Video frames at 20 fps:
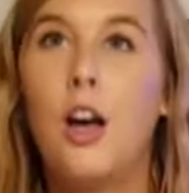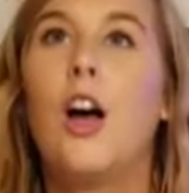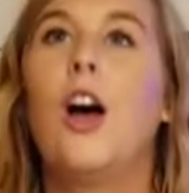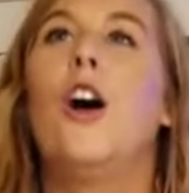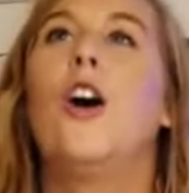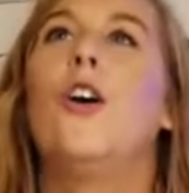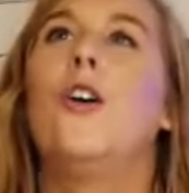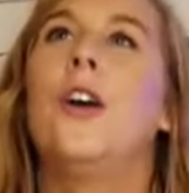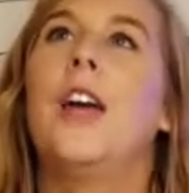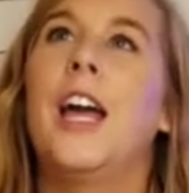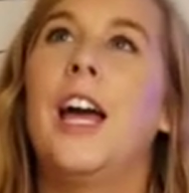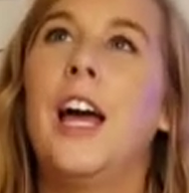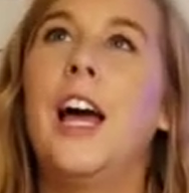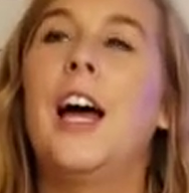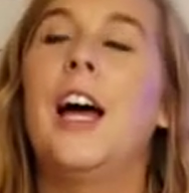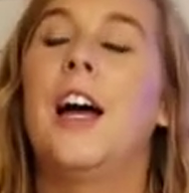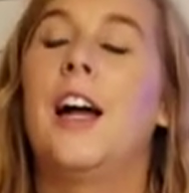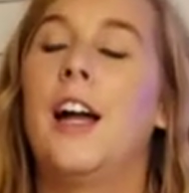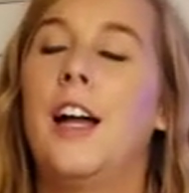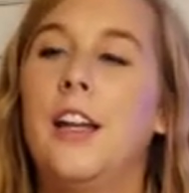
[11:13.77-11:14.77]
Oh
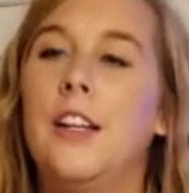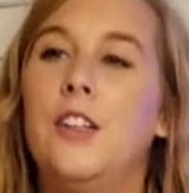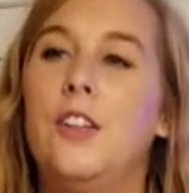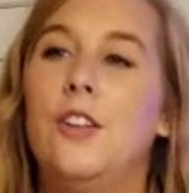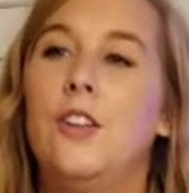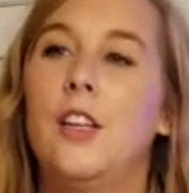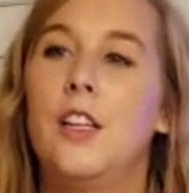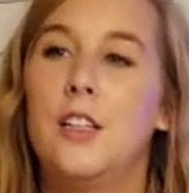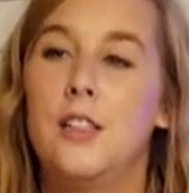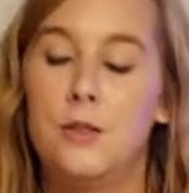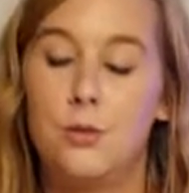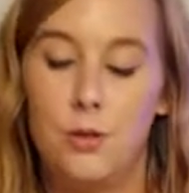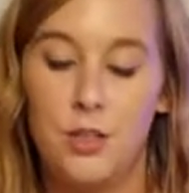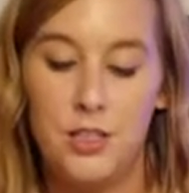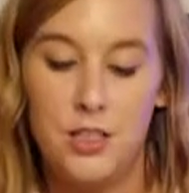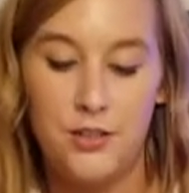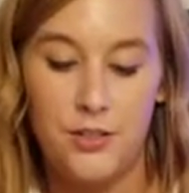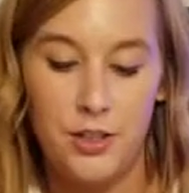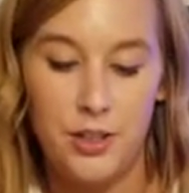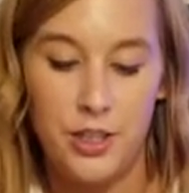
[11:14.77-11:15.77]
yeah, I do these
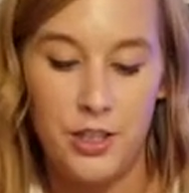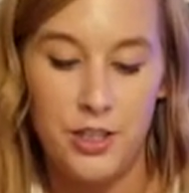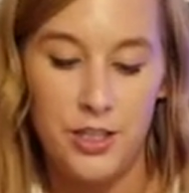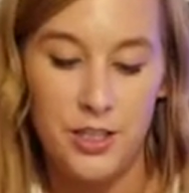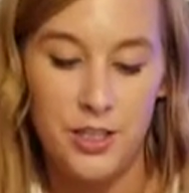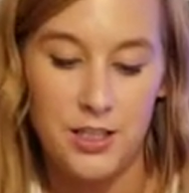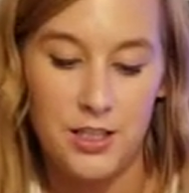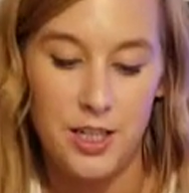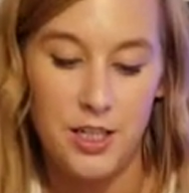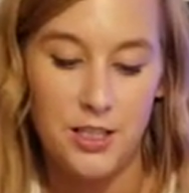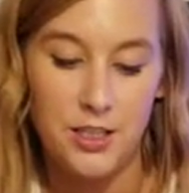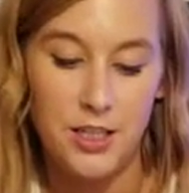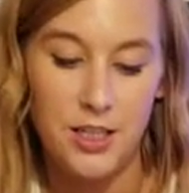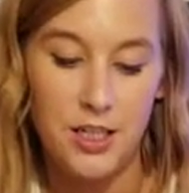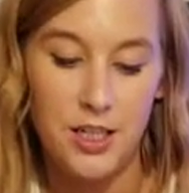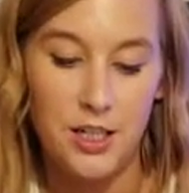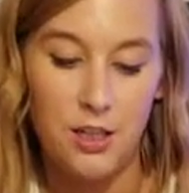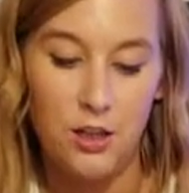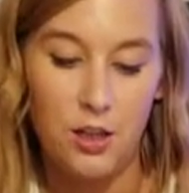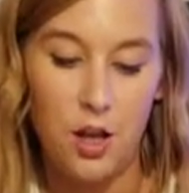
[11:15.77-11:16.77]
West Virginia signs. I
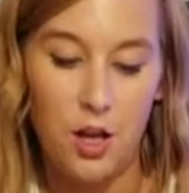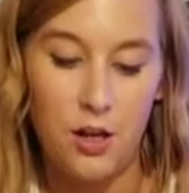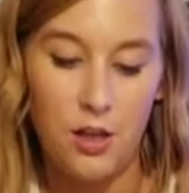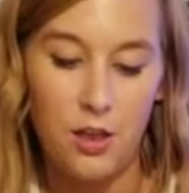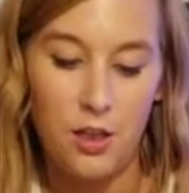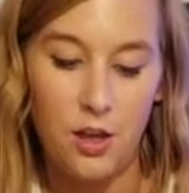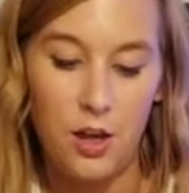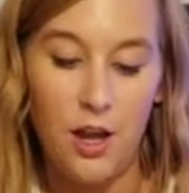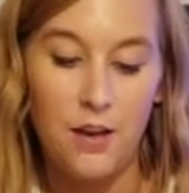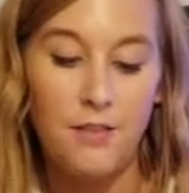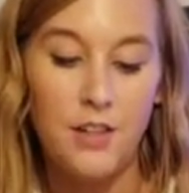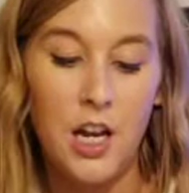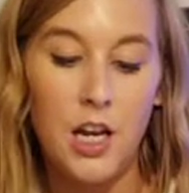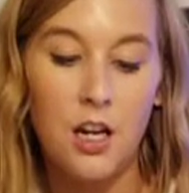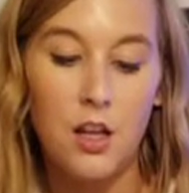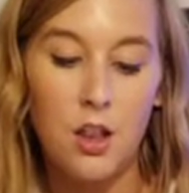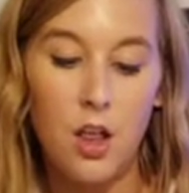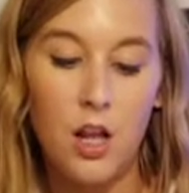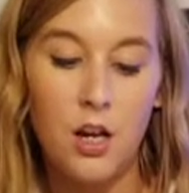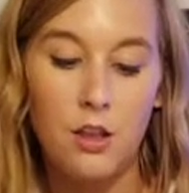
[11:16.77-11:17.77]
did a lot of it. I've done
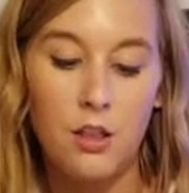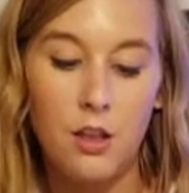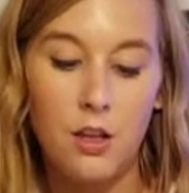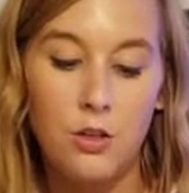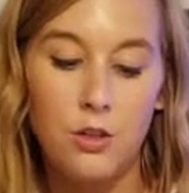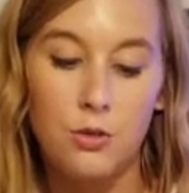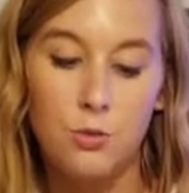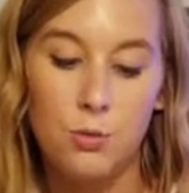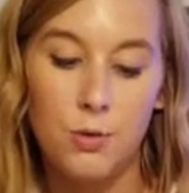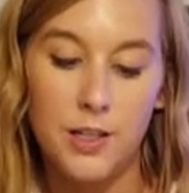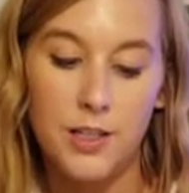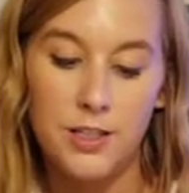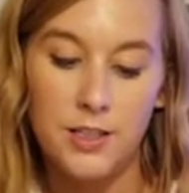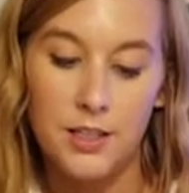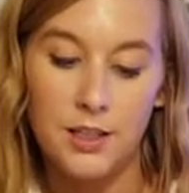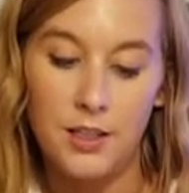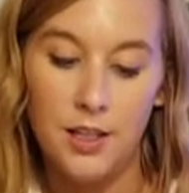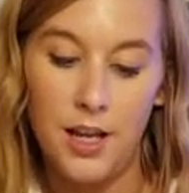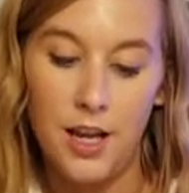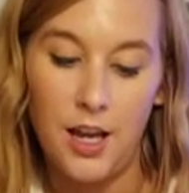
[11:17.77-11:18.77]
a lot of those
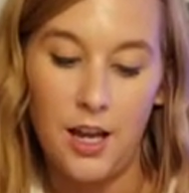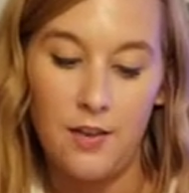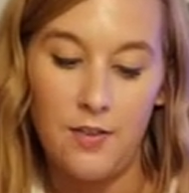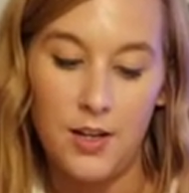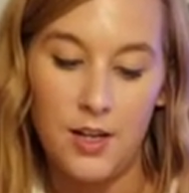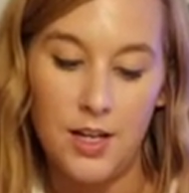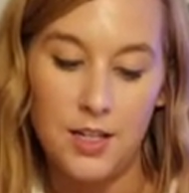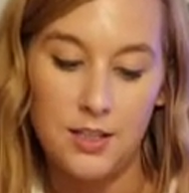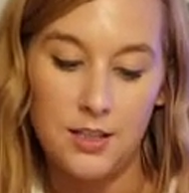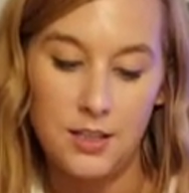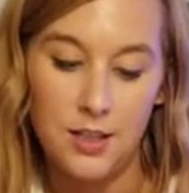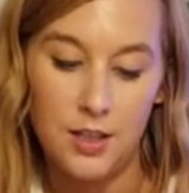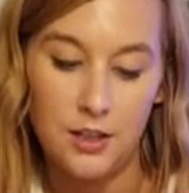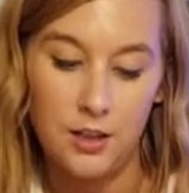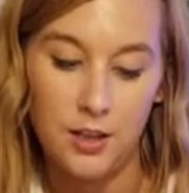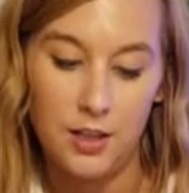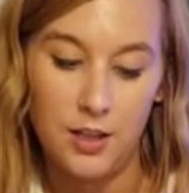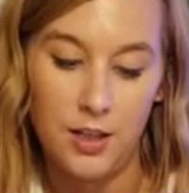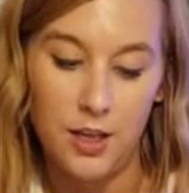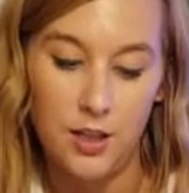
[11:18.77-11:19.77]
recently. I haven't
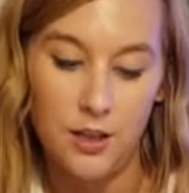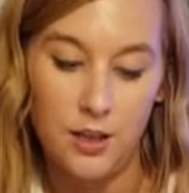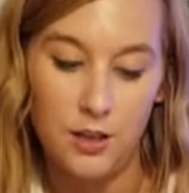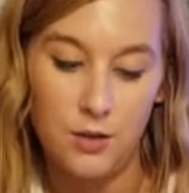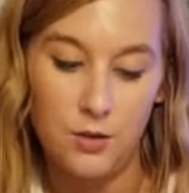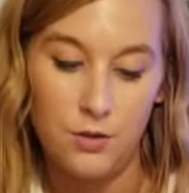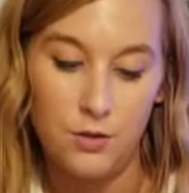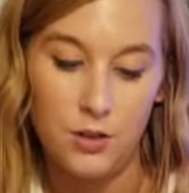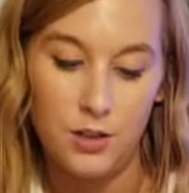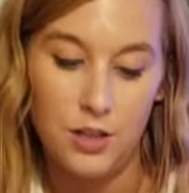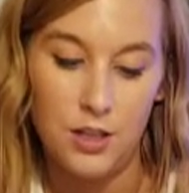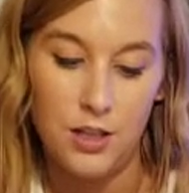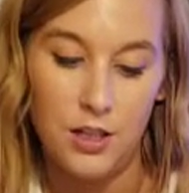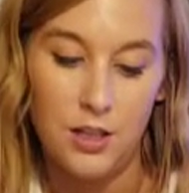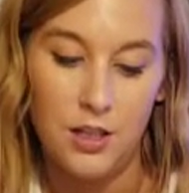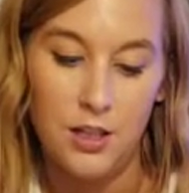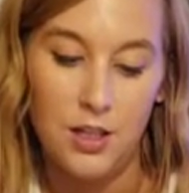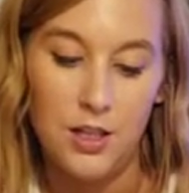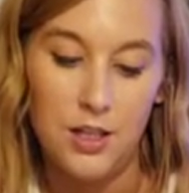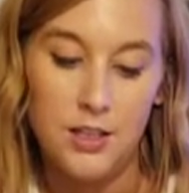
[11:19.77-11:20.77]
necessarily done those
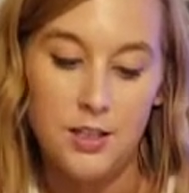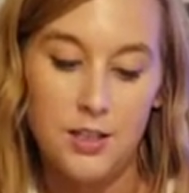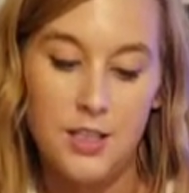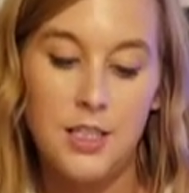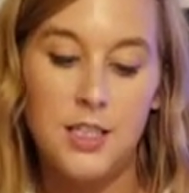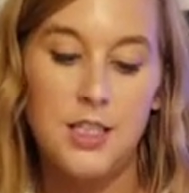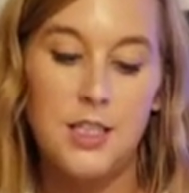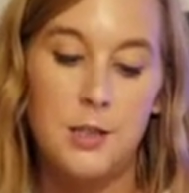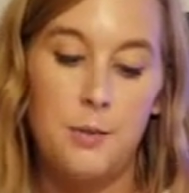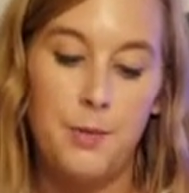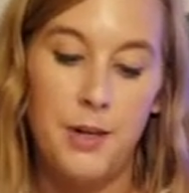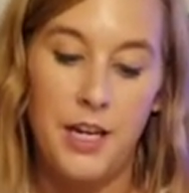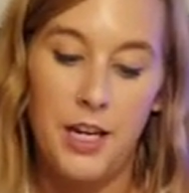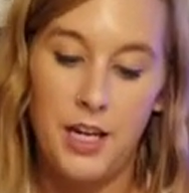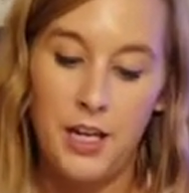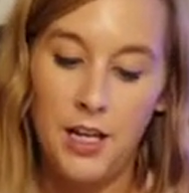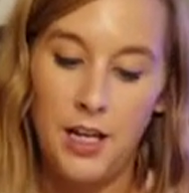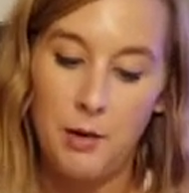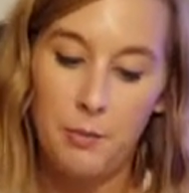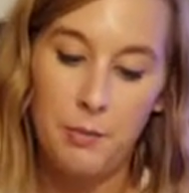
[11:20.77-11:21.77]
since the
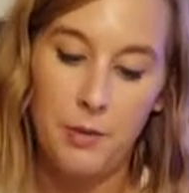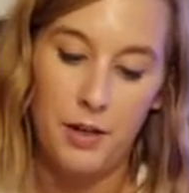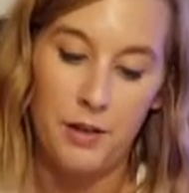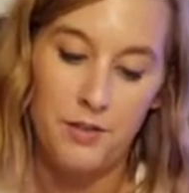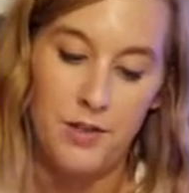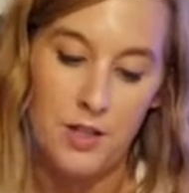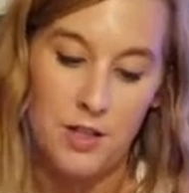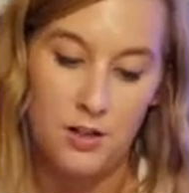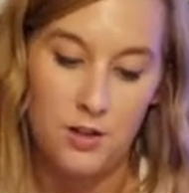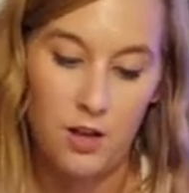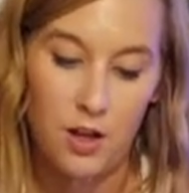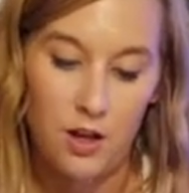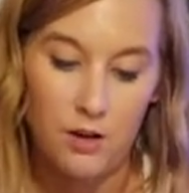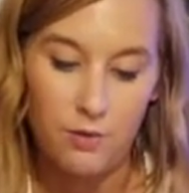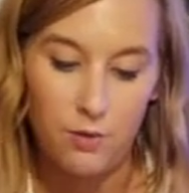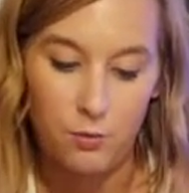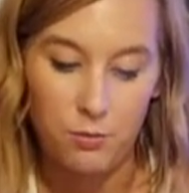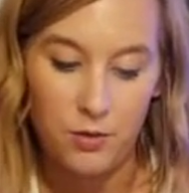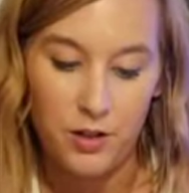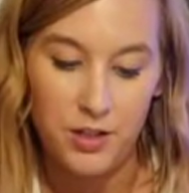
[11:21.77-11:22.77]
beginning, but I've done a lot of
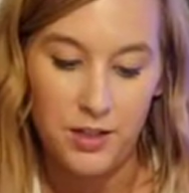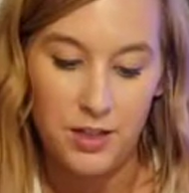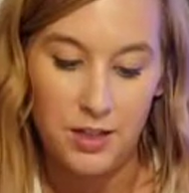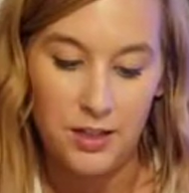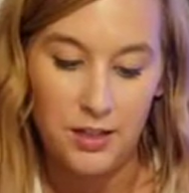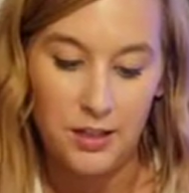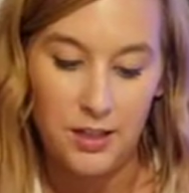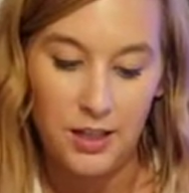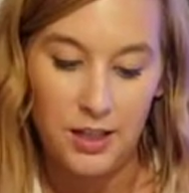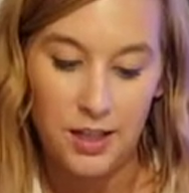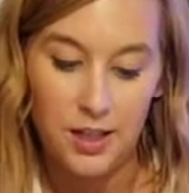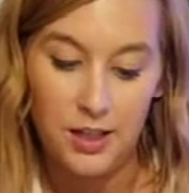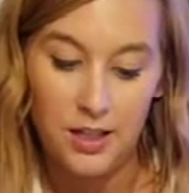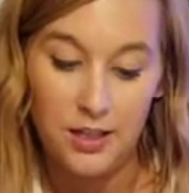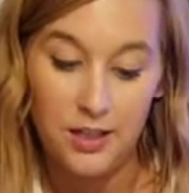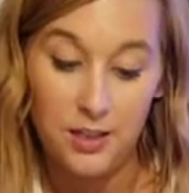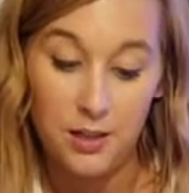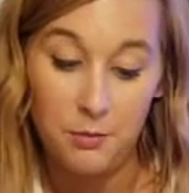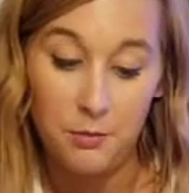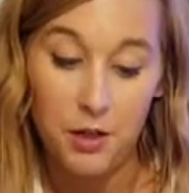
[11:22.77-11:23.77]
them recently, and they
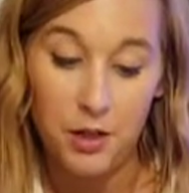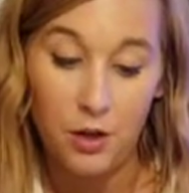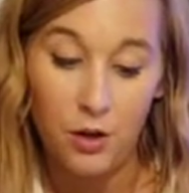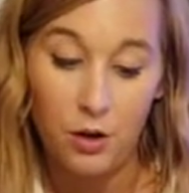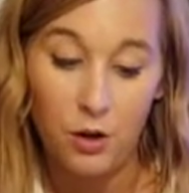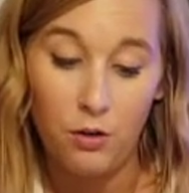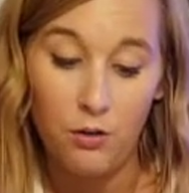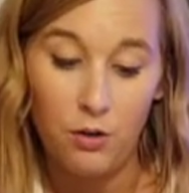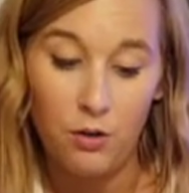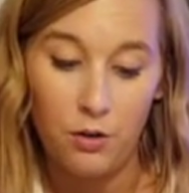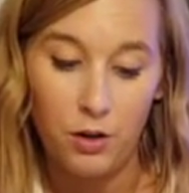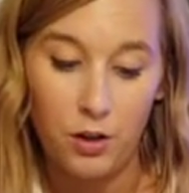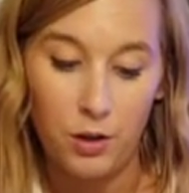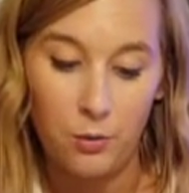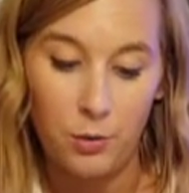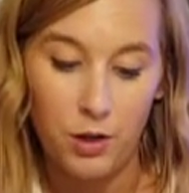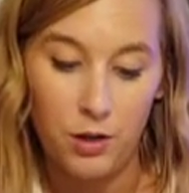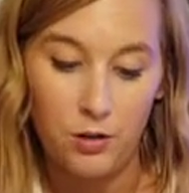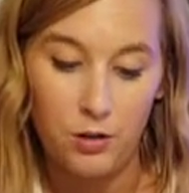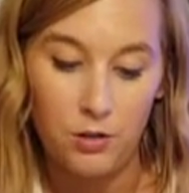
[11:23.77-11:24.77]
seem to go over really
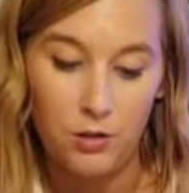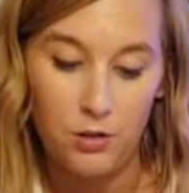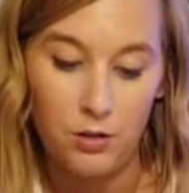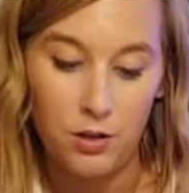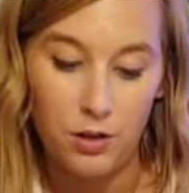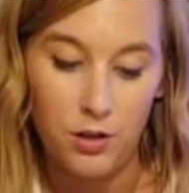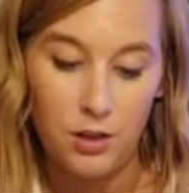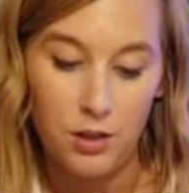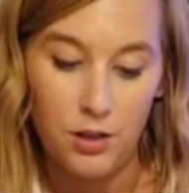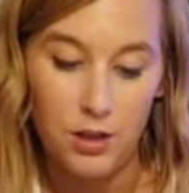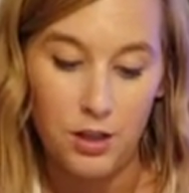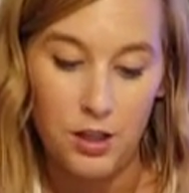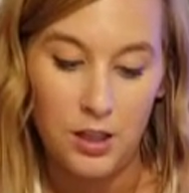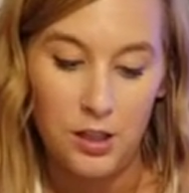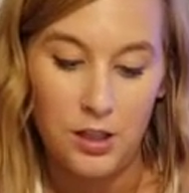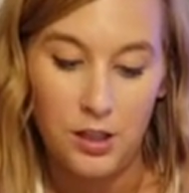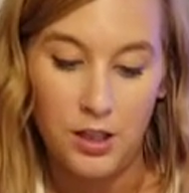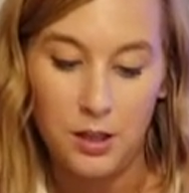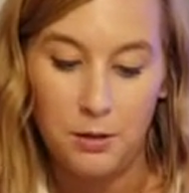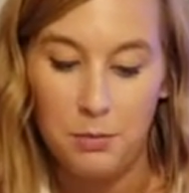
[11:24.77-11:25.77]
well.
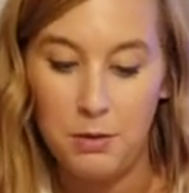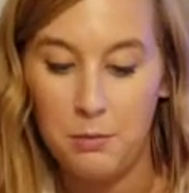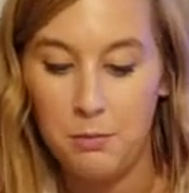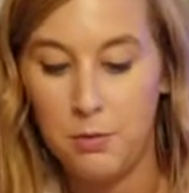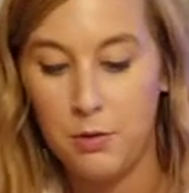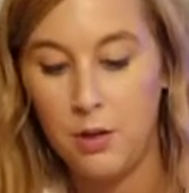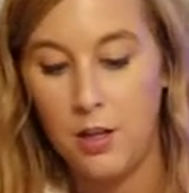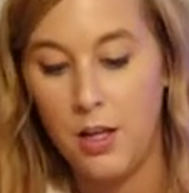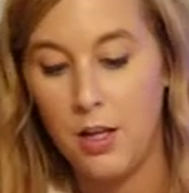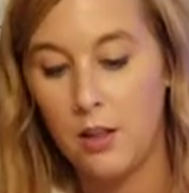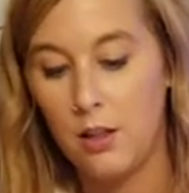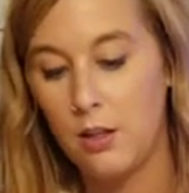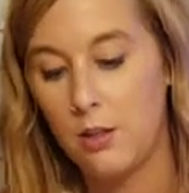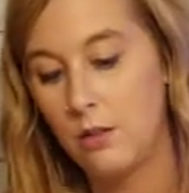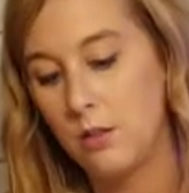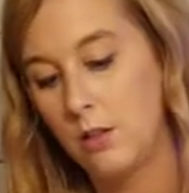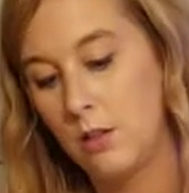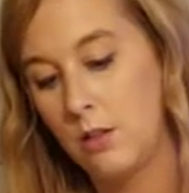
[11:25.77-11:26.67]
I think people like those.